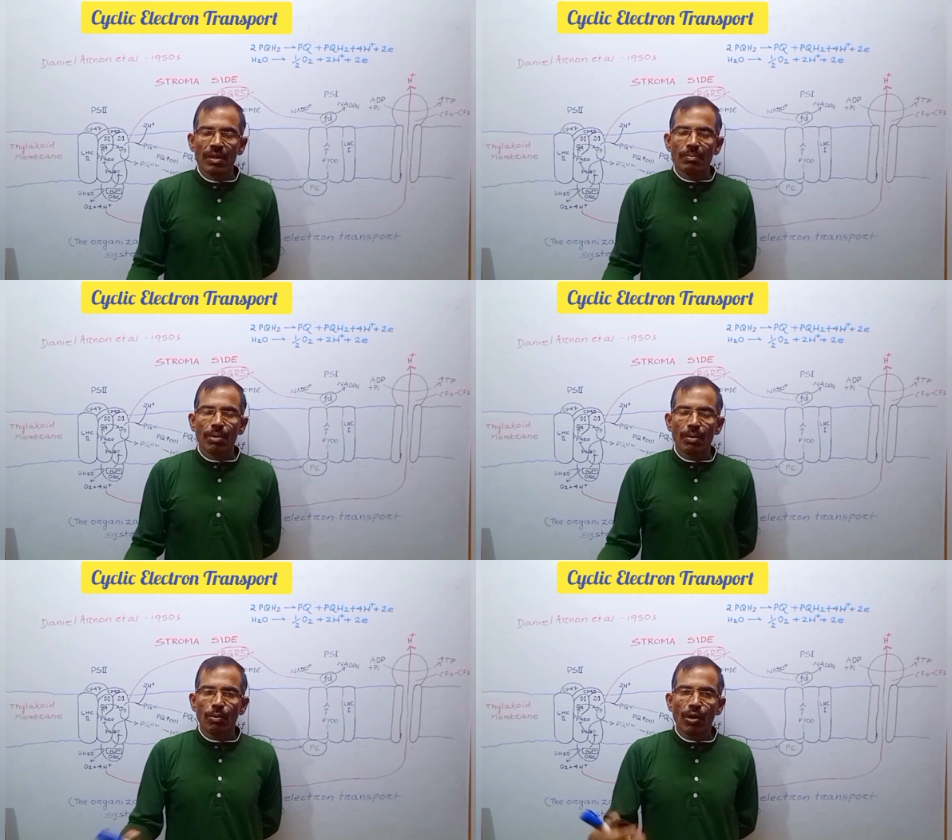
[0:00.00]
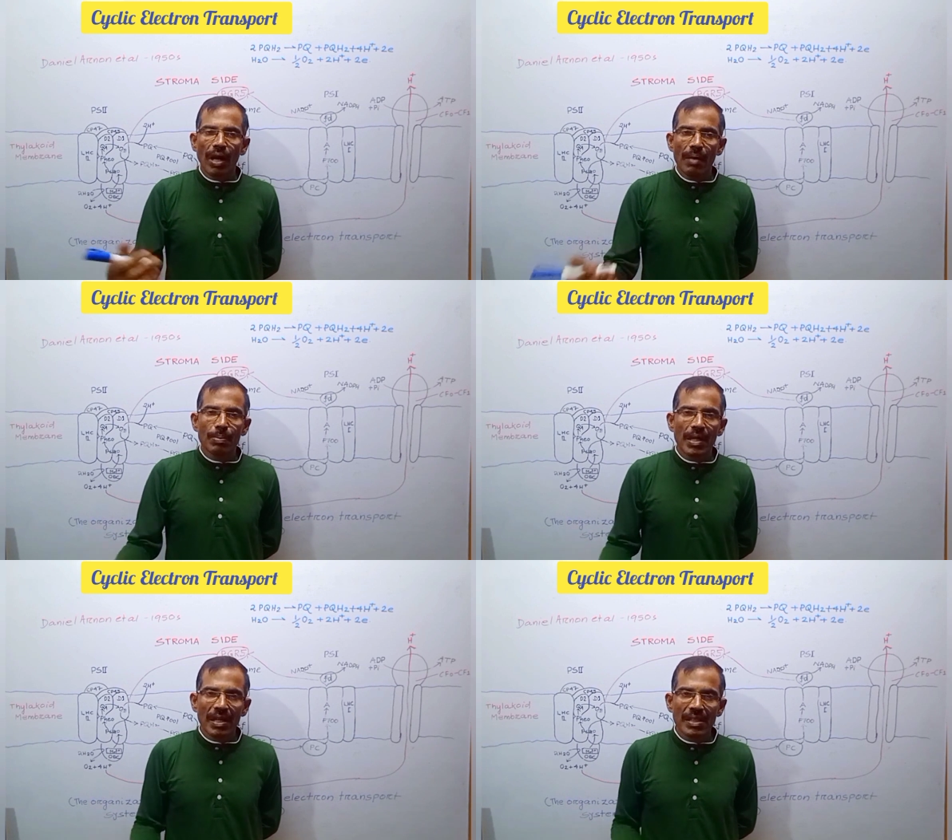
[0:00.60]
For more
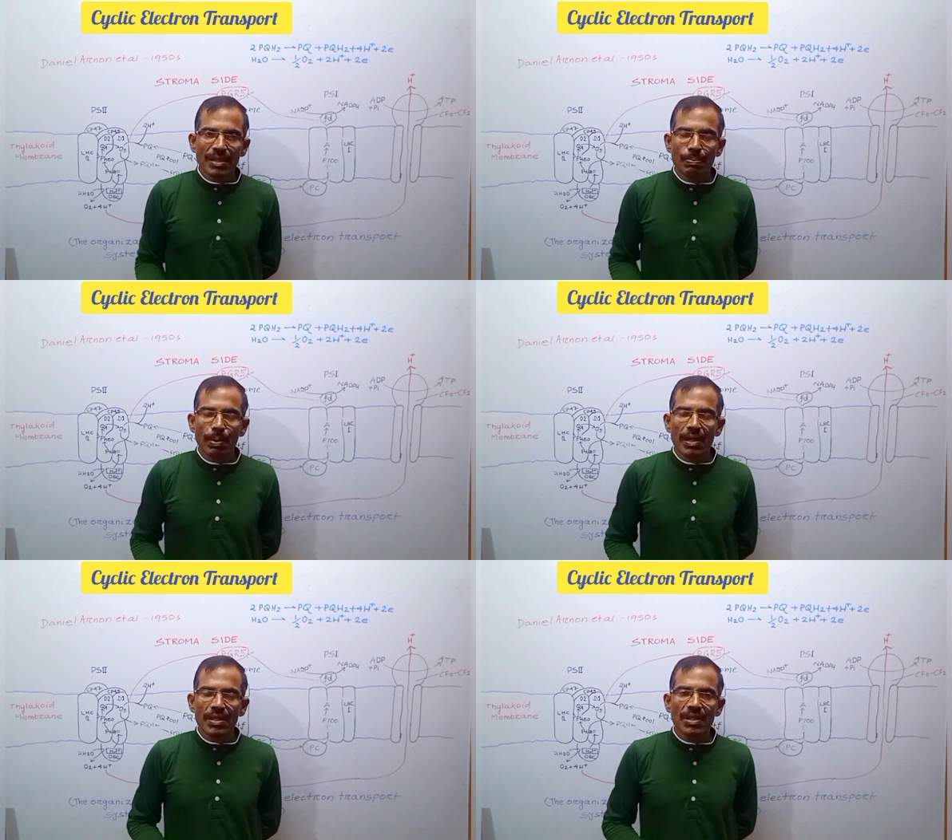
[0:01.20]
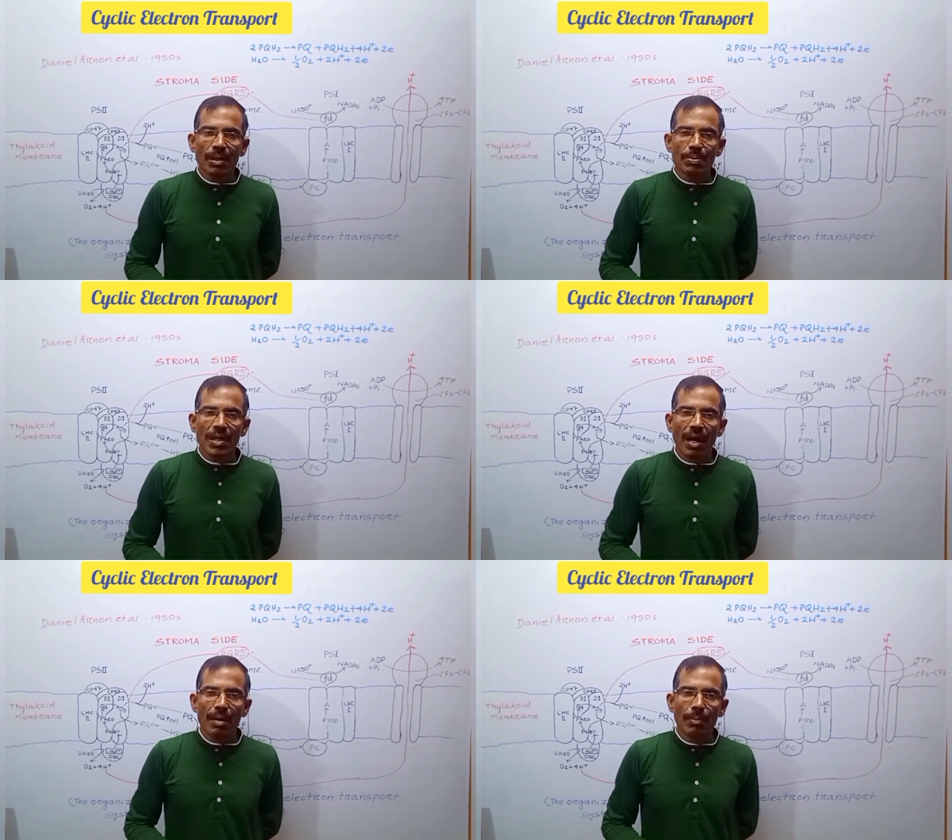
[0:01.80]
updates, please
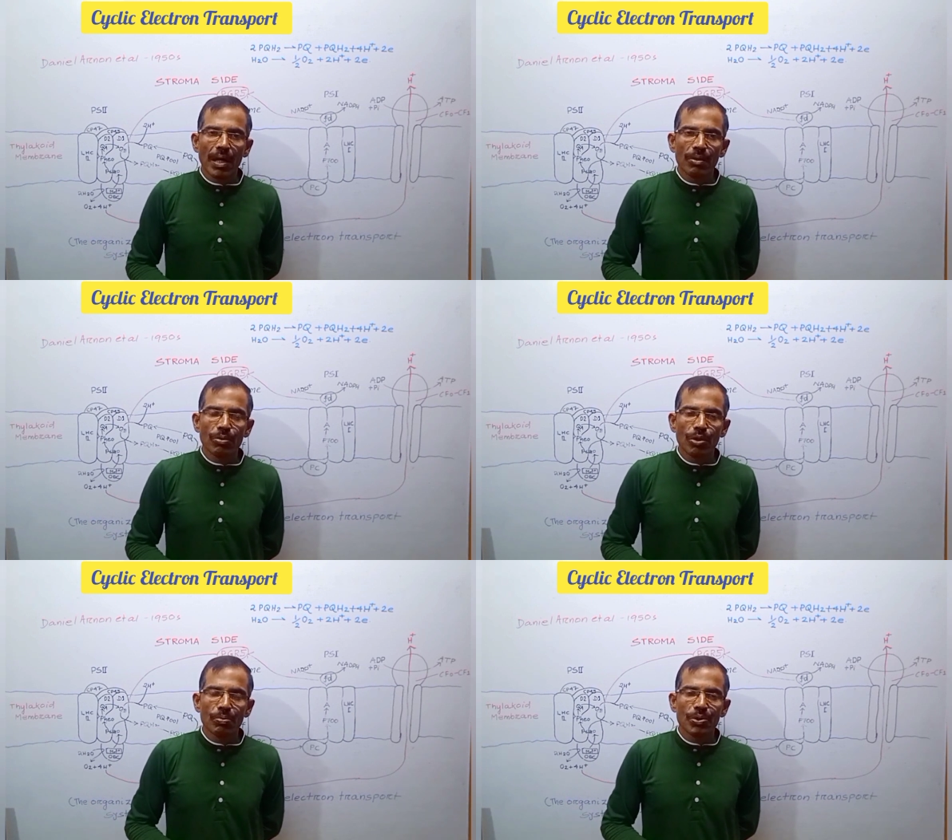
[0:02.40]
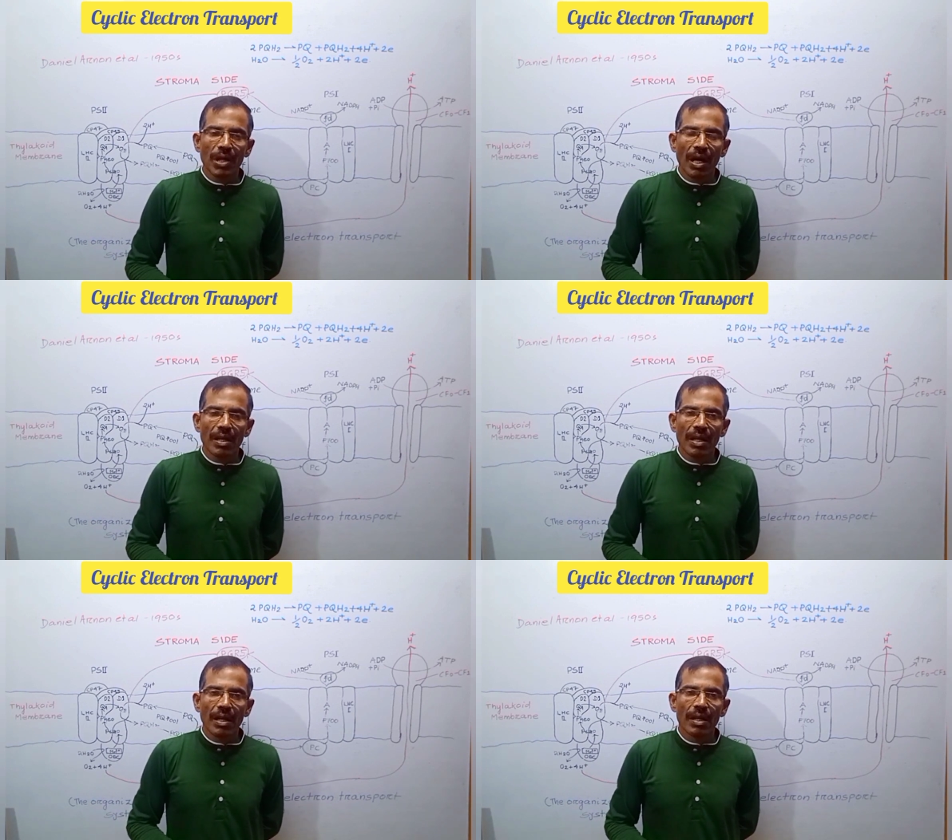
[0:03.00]
subscribe my YouTube
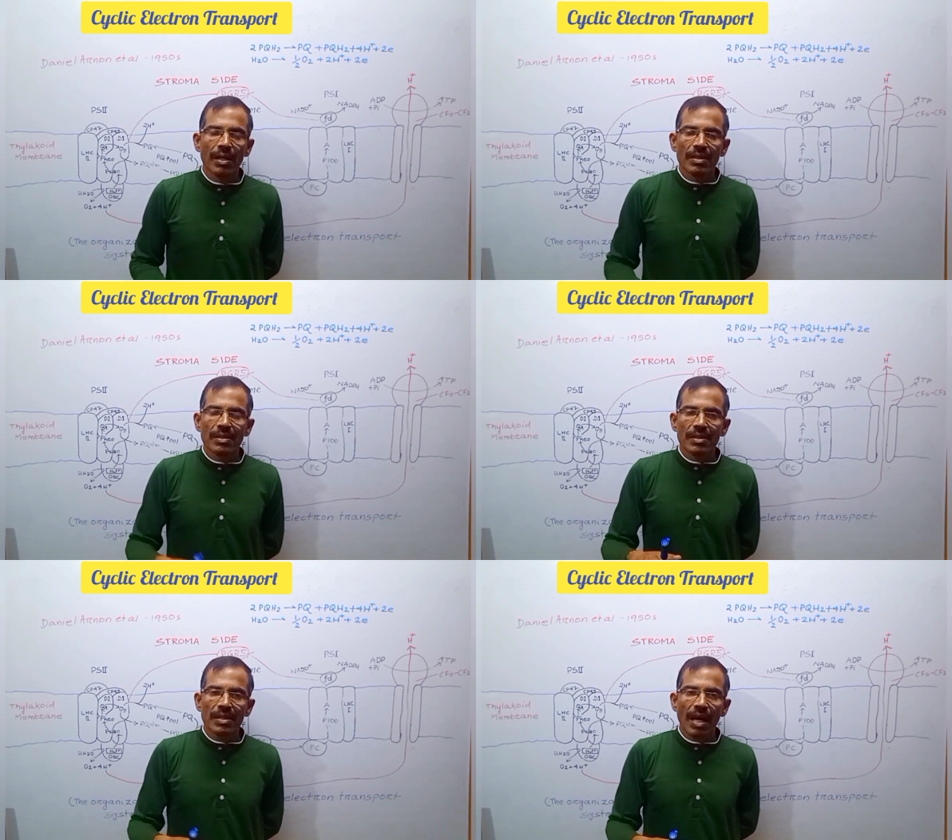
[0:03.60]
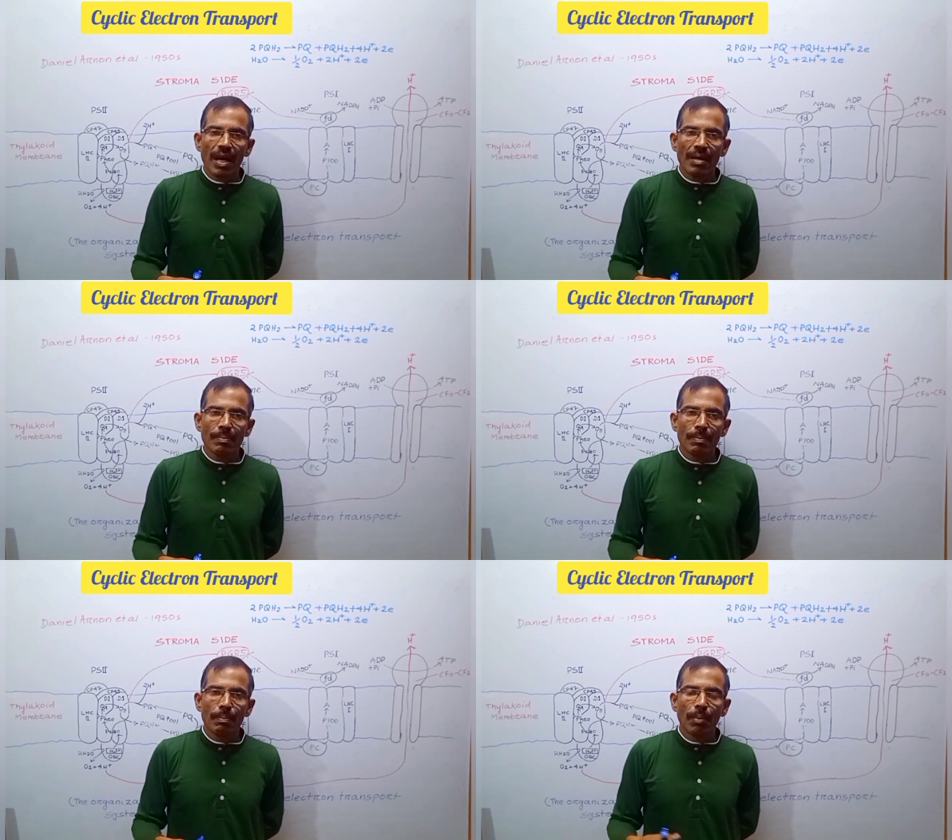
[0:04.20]
channel,
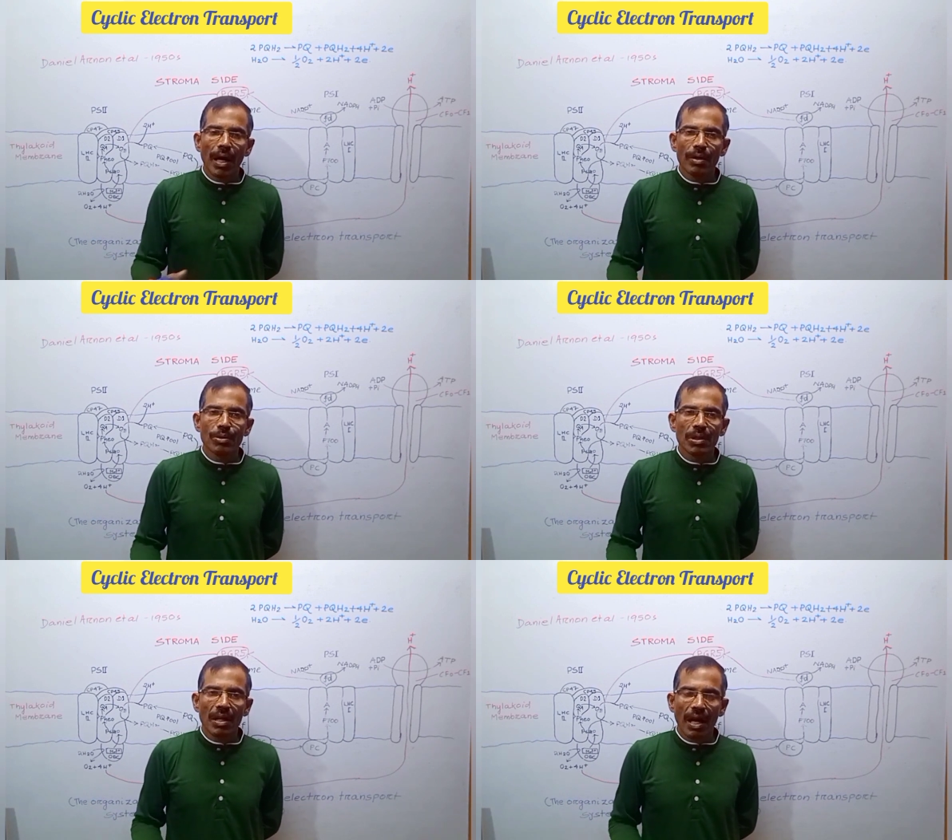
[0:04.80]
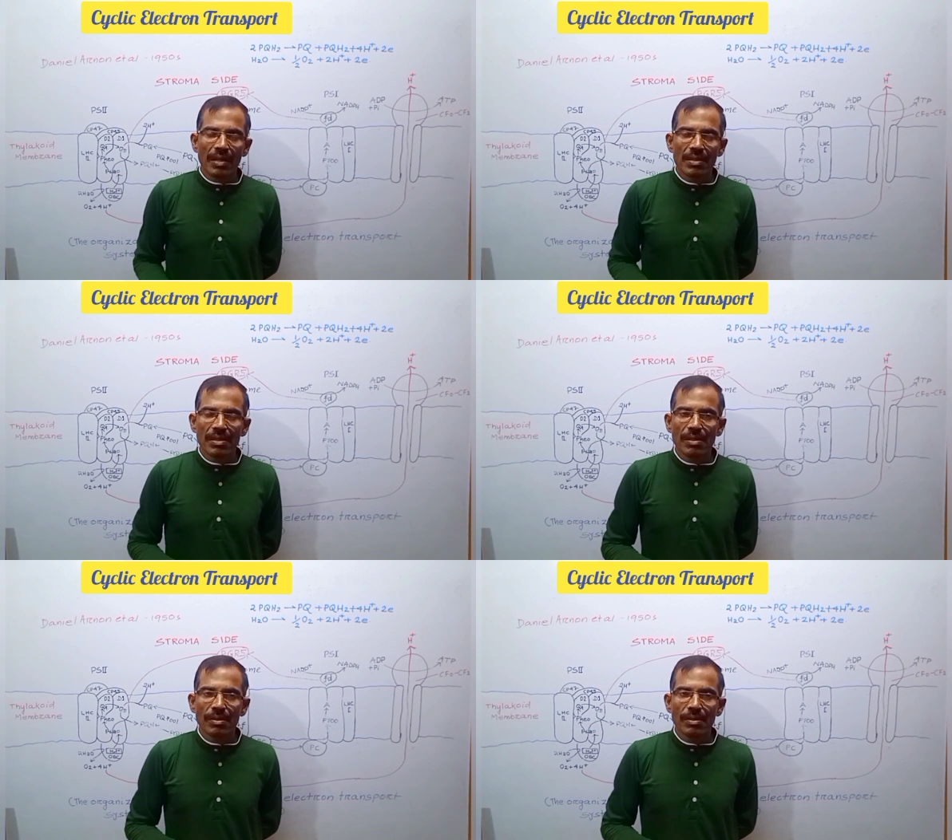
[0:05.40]
Some Biology Class.